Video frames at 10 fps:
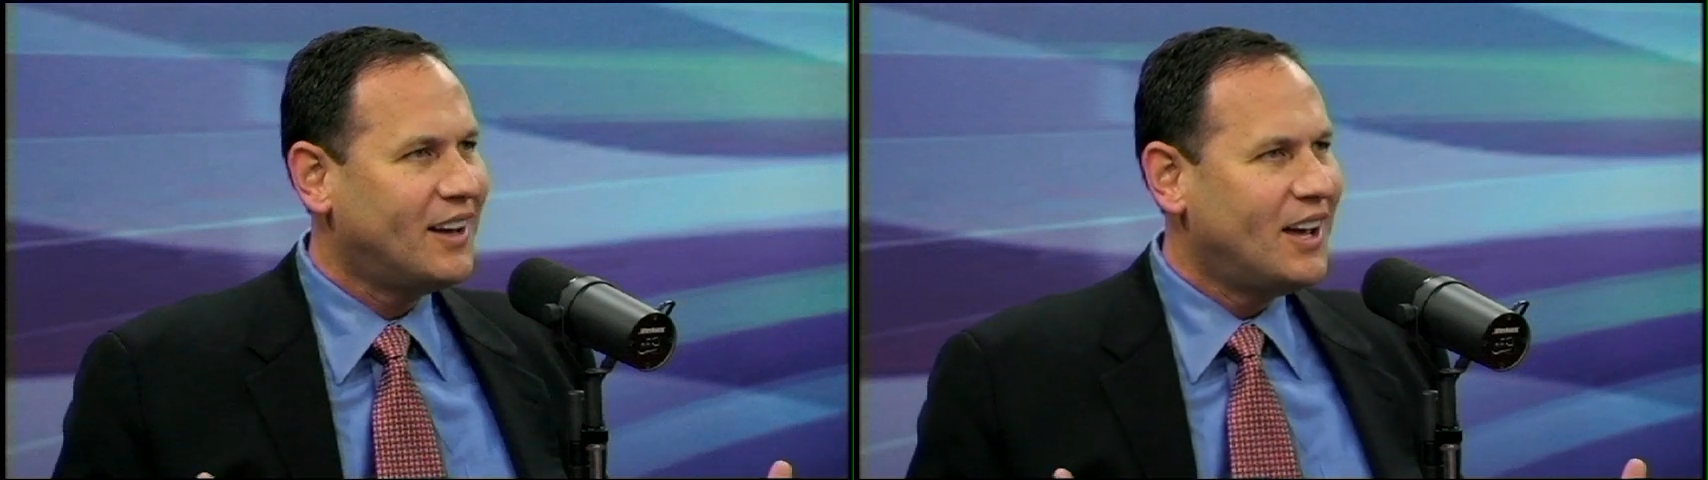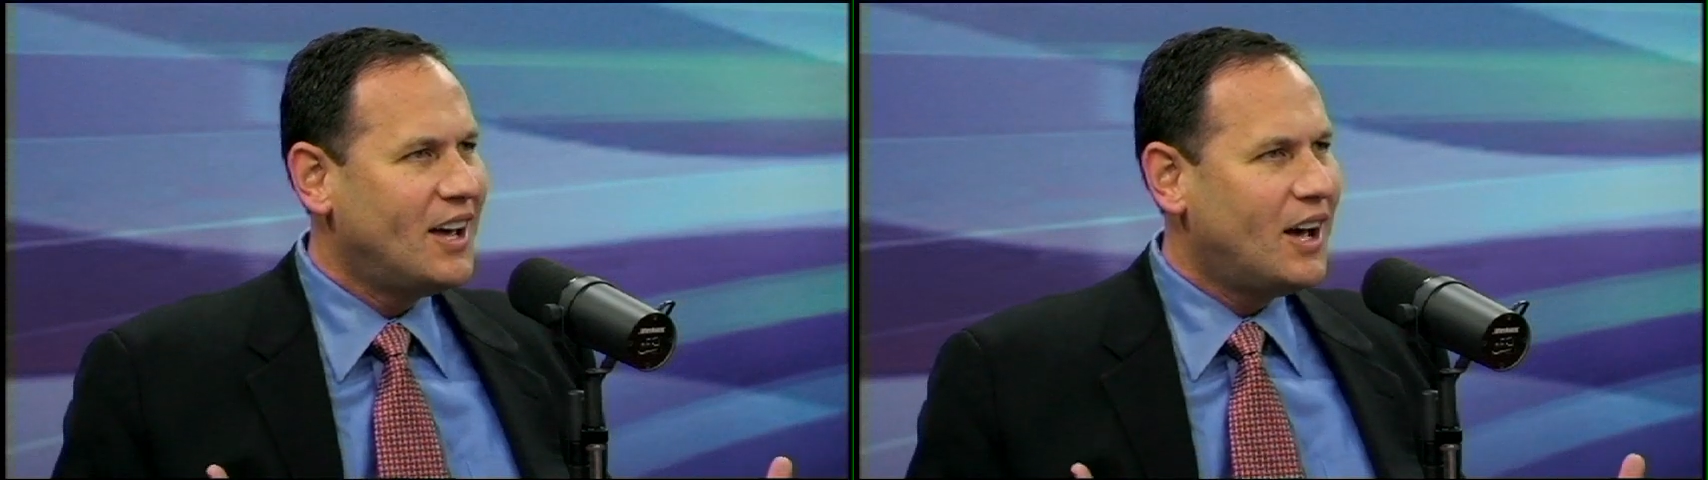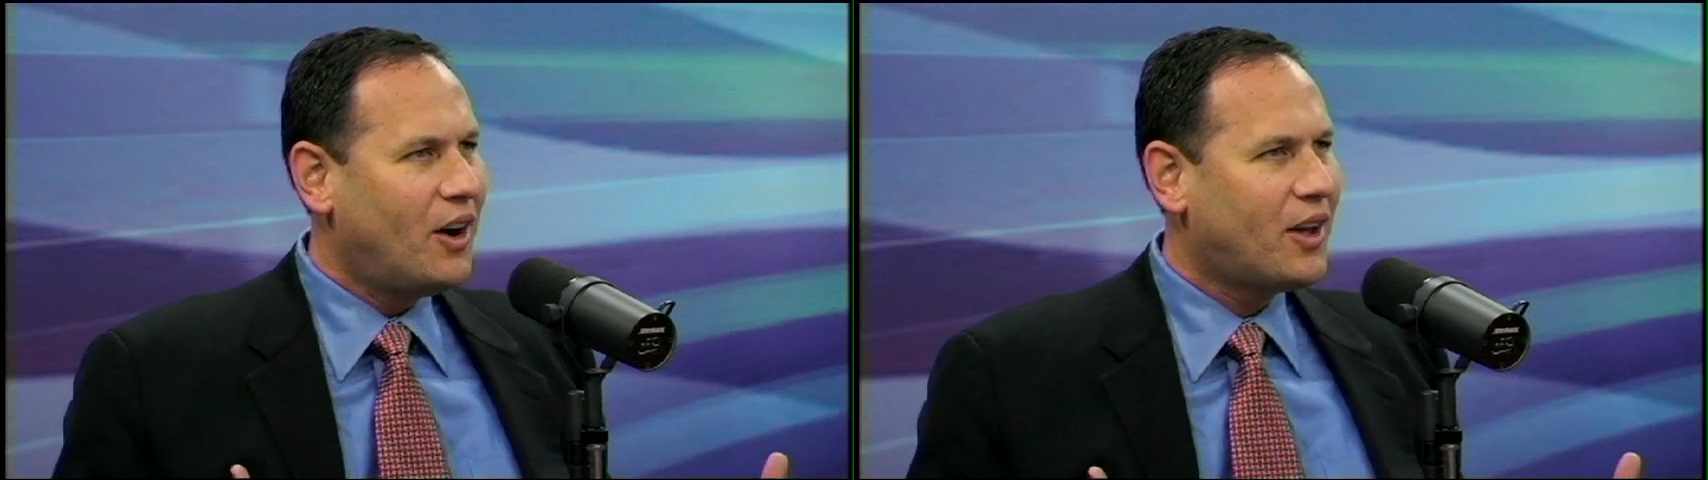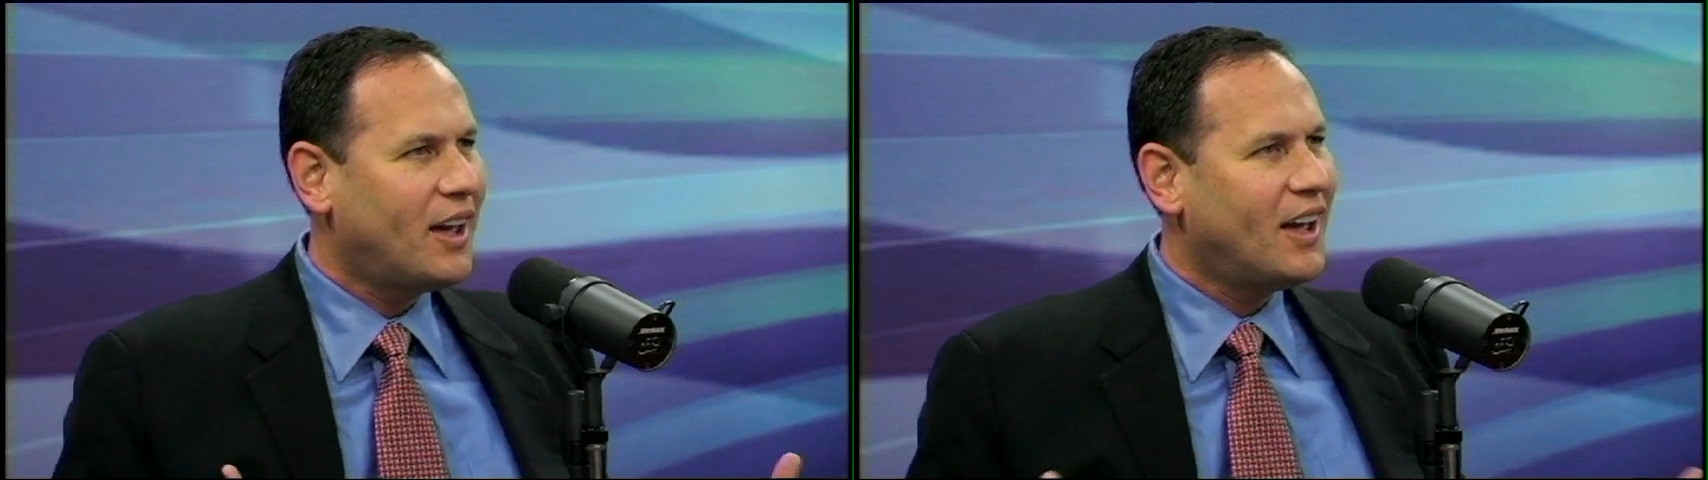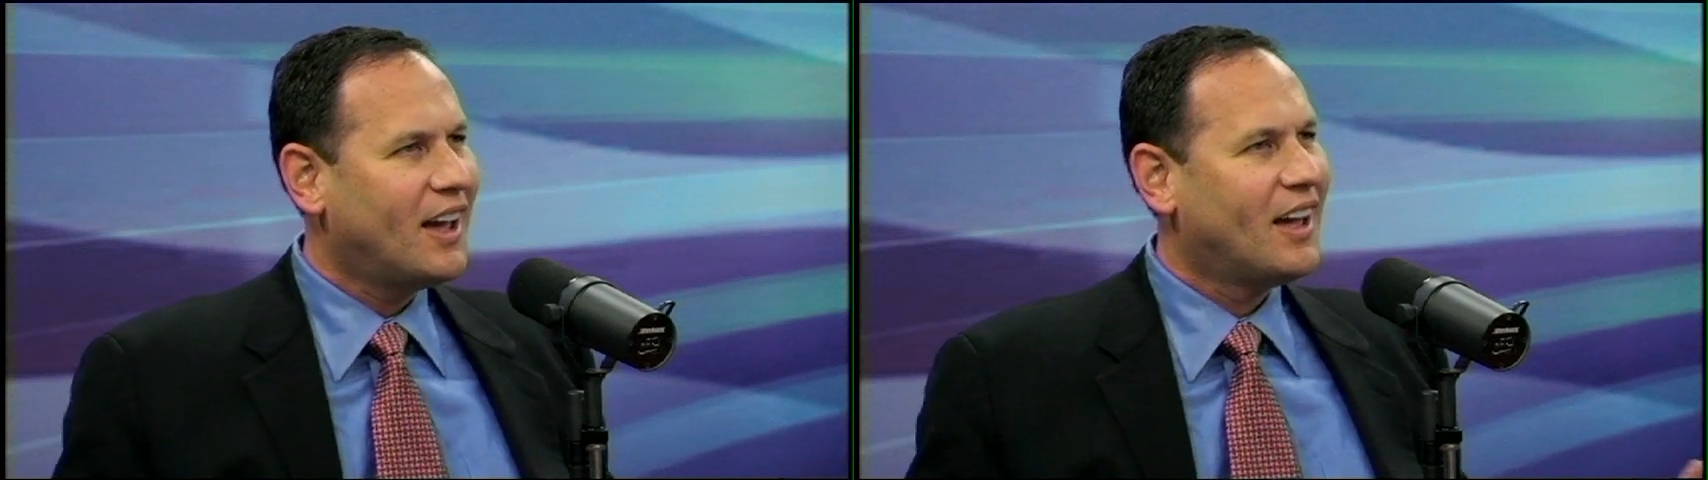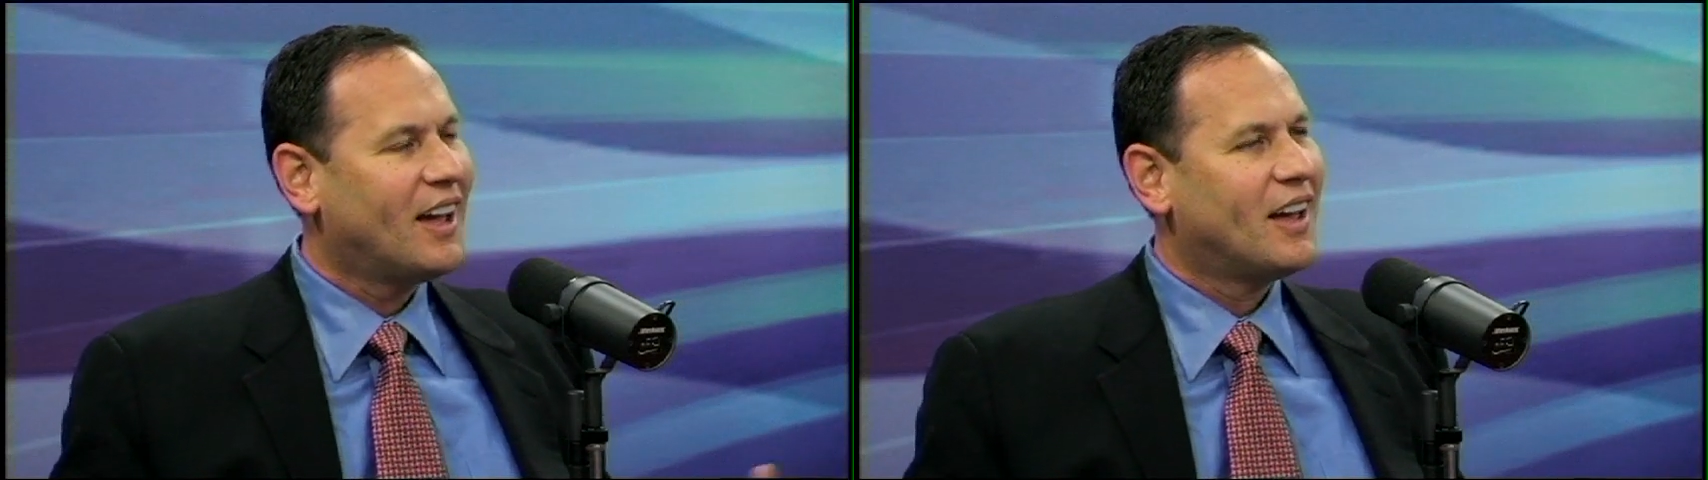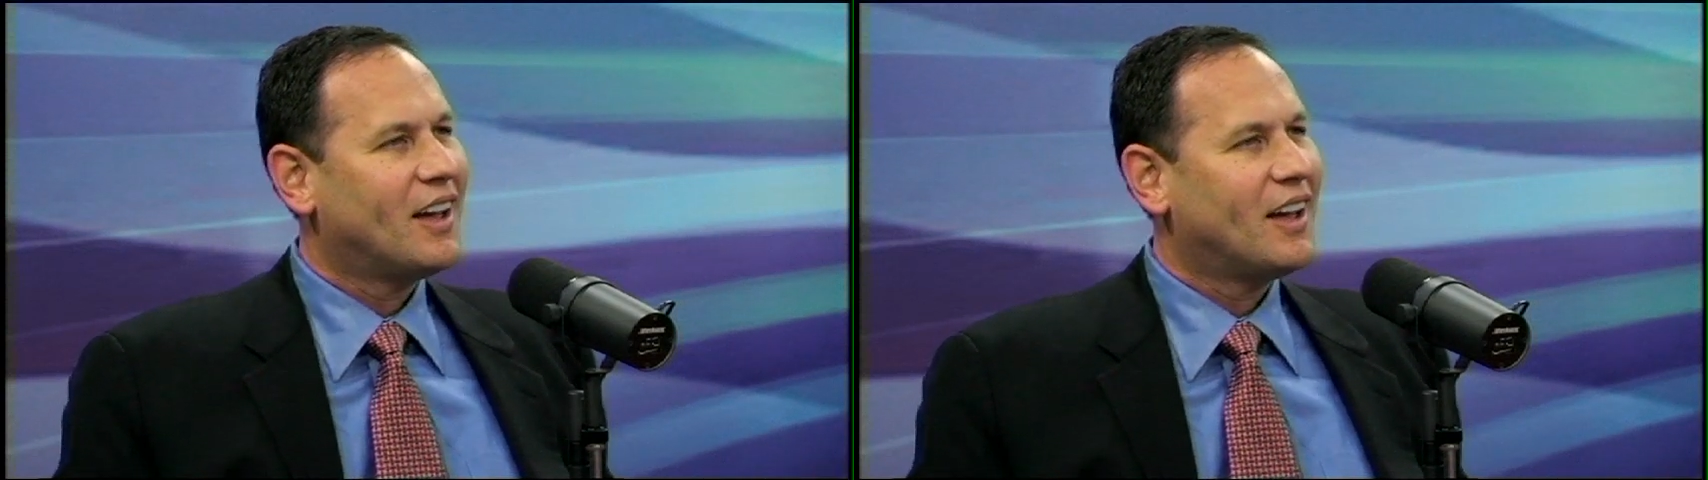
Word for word: And then that's okay. for the long